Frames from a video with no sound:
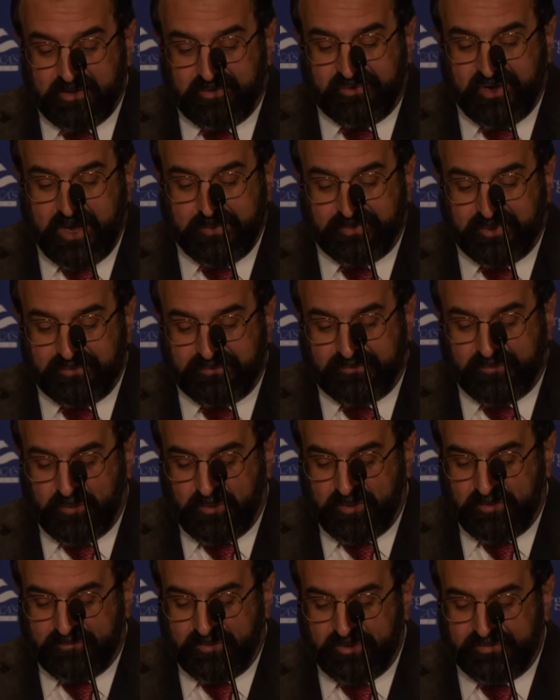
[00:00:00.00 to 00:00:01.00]
Chapter
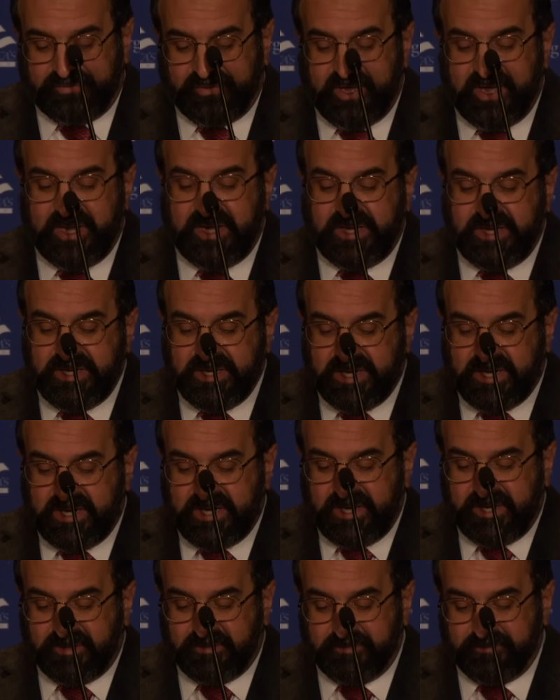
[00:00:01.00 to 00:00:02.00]
4, verse
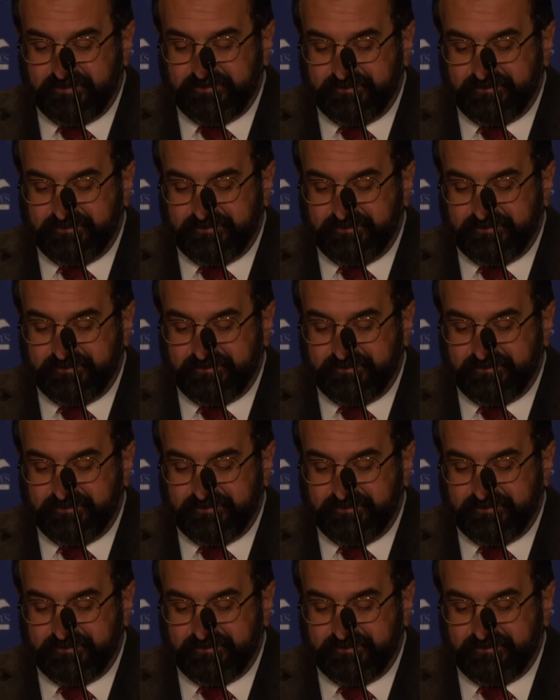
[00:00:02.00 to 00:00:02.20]
89.